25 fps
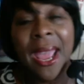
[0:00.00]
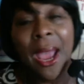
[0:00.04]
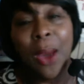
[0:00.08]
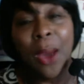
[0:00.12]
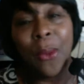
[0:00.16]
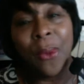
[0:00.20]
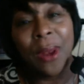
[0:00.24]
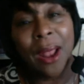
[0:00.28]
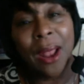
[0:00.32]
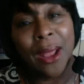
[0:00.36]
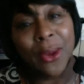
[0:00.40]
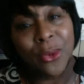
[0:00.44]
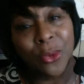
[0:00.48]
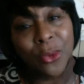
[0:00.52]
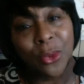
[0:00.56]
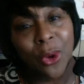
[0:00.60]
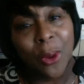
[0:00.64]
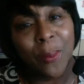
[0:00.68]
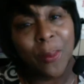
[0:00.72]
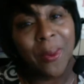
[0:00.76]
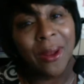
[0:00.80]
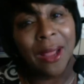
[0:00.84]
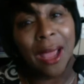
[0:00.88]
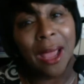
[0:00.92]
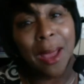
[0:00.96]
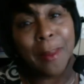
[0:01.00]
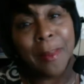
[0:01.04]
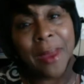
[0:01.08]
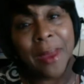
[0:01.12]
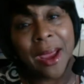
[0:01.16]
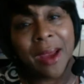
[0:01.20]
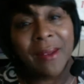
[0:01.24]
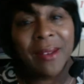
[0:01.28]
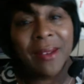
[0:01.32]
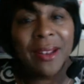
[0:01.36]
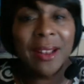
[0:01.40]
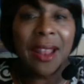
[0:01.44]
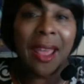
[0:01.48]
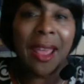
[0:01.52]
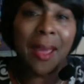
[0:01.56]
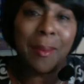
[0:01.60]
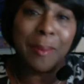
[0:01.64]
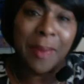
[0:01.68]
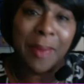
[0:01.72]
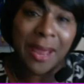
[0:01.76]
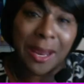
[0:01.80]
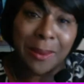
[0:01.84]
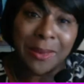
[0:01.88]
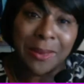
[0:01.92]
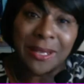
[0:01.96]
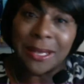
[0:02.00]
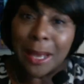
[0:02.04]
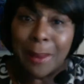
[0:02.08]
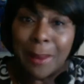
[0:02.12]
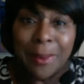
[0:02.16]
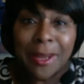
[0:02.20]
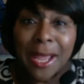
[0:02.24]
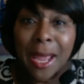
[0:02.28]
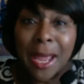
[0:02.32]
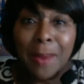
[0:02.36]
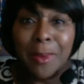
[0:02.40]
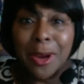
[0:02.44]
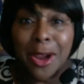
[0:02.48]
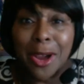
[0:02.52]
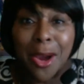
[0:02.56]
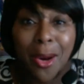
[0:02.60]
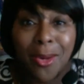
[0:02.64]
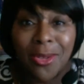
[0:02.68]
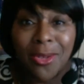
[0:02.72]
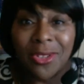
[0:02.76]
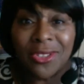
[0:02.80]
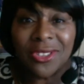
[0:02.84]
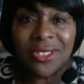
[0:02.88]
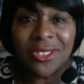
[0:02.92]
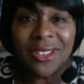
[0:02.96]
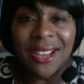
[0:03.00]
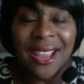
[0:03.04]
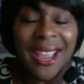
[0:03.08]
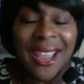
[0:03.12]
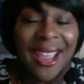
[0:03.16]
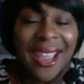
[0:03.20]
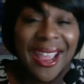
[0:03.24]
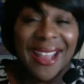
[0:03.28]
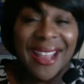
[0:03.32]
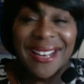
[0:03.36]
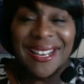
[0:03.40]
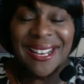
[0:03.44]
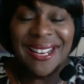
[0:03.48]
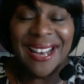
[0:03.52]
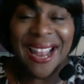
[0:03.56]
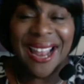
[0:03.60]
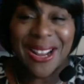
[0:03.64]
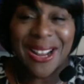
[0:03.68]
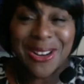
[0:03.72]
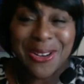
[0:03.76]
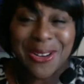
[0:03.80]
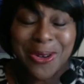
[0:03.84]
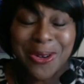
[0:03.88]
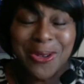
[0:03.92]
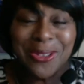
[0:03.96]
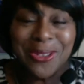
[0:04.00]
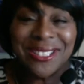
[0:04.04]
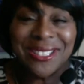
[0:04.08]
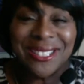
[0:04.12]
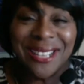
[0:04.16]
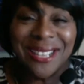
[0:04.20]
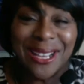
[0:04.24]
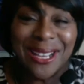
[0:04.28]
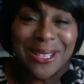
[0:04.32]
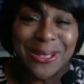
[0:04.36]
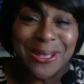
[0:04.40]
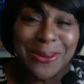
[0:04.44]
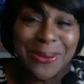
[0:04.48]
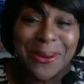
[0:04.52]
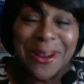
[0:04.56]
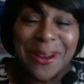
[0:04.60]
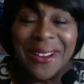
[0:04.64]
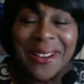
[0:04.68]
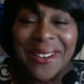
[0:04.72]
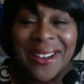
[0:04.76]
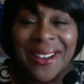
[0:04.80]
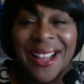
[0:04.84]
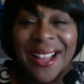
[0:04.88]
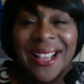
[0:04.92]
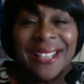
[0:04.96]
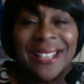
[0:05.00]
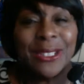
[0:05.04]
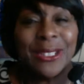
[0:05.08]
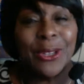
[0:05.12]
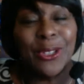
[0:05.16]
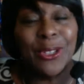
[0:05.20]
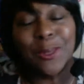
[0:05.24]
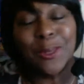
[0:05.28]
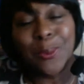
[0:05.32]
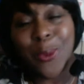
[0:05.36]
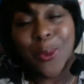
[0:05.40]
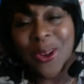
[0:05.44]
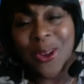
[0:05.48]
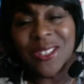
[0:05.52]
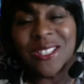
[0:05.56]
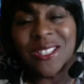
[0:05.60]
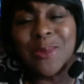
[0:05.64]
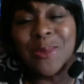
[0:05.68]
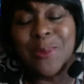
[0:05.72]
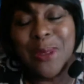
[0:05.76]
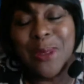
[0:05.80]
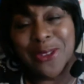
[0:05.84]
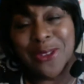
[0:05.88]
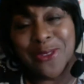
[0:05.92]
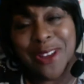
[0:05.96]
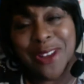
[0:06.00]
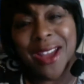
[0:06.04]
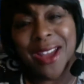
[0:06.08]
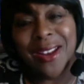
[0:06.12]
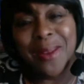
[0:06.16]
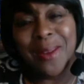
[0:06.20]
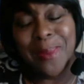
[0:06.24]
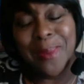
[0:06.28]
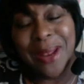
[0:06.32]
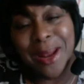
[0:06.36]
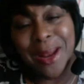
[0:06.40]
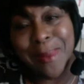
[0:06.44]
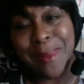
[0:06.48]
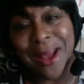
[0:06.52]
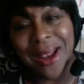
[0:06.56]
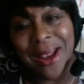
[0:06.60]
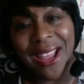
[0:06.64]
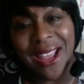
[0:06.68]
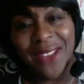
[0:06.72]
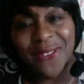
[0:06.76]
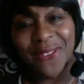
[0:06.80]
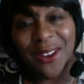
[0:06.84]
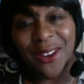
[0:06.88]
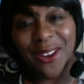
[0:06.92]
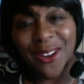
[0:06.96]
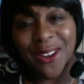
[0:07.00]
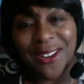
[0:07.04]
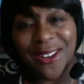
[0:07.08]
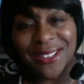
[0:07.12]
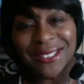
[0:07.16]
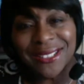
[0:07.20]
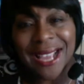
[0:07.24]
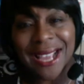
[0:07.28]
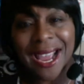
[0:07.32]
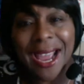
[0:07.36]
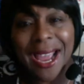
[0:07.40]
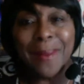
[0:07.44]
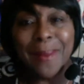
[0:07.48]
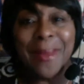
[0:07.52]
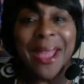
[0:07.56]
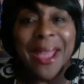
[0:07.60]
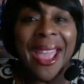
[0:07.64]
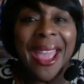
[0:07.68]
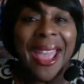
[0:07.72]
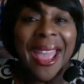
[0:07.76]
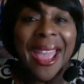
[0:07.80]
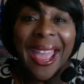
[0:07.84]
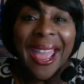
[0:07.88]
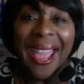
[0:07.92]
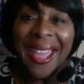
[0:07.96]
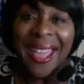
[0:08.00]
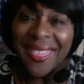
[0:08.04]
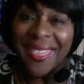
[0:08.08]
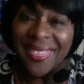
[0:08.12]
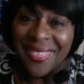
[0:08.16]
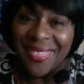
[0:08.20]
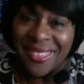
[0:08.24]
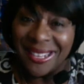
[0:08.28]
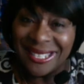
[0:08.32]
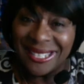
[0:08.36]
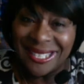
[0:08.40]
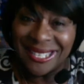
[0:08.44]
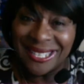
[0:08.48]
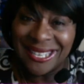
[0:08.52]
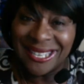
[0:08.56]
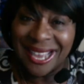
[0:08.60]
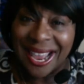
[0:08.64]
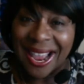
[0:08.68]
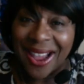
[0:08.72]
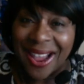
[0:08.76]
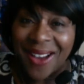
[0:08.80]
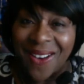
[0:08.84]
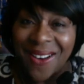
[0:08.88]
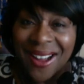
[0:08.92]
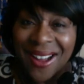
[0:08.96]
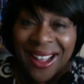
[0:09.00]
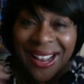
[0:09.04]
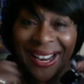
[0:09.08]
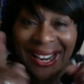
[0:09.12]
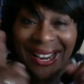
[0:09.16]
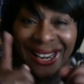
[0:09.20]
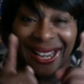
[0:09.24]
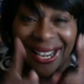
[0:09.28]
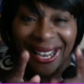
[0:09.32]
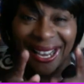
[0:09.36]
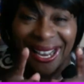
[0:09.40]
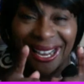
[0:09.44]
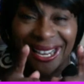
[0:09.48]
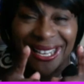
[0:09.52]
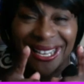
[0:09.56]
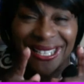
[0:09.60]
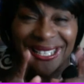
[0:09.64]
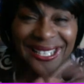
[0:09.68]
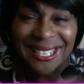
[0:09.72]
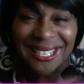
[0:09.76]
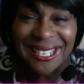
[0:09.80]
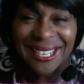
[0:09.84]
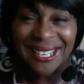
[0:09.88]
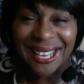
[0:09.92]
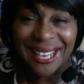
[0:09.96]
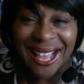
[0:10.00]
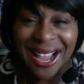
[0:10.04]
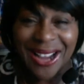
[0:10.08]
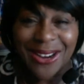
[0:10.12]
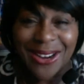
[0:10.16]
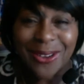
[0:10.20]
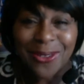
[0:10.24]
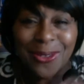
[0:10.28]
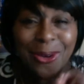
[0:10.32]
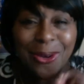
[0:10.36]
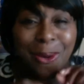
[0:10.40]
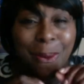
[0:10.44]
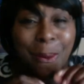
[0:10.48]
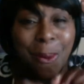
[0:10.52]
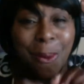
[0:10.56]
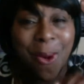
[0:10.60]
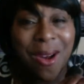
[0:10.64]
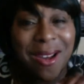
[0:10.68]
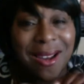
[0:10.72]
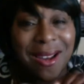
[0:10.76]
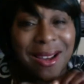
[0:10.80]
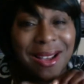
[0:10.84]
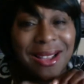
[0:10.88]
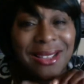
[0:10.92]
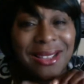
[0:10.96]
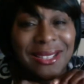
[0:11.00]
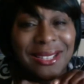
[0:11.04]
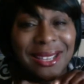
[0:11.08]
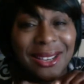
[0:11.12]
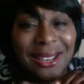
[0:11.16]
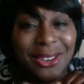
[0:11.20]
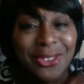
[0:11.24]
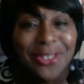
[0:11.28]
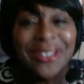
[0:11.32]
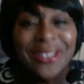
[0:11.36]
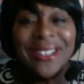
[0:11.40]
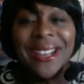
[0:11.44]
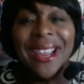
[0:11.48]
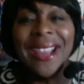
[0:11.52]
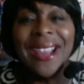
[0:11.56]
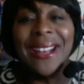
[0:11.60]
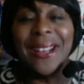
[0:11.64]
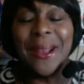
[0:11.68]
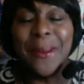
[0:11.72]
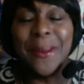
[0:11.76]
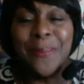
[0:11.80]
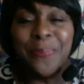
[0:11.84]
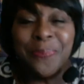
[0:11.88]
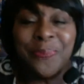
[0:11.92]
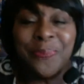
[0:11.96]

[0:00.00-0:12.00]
And when I grew up and got married and had babies, I became a coach. And then I coached as well. So sports has been around and been in my life a long time. This is how Ladies in the Locker Room was created.